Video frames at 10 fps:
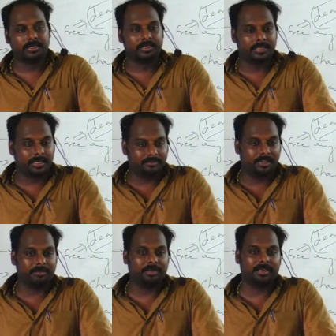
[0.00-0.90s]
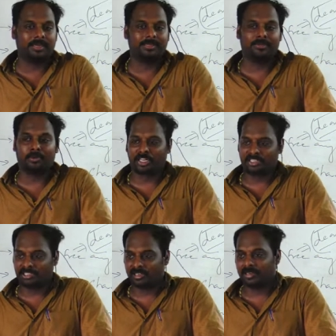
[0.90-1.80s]
the environment and the
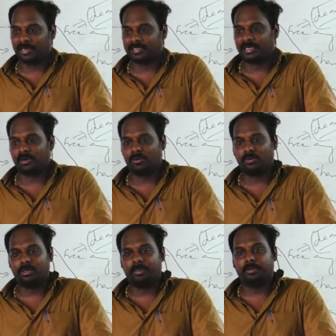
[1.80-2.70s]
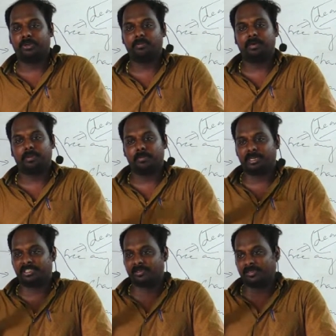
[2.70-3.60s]
production less agum. Ipo human
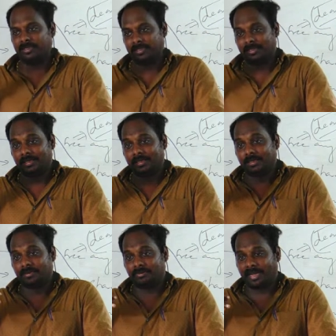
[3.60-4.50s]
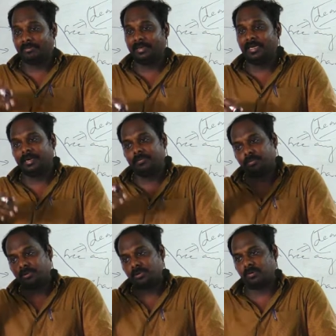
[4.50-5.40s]
population vandu five billion
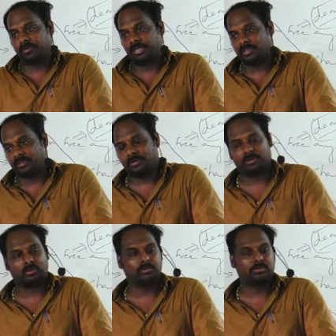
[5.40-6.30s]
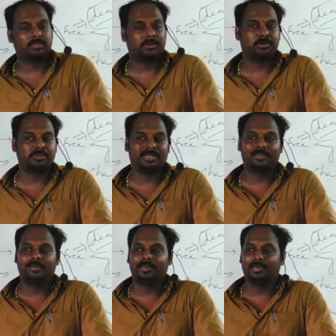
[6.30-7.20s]
pogum appdinu solrom. Suppose adu
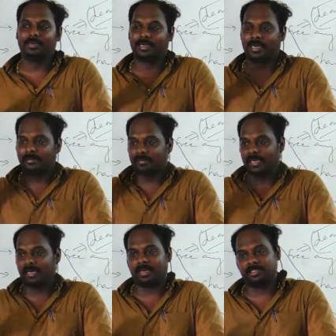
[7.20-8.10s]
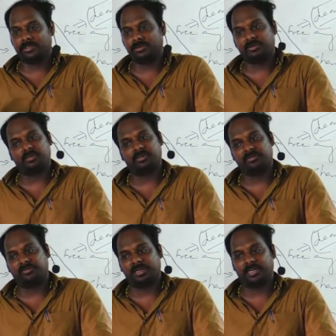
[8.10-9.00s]
ten billion aachu twenty
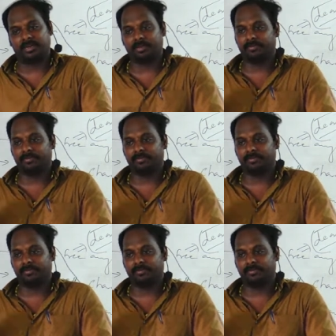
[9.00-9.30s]
fifteen la,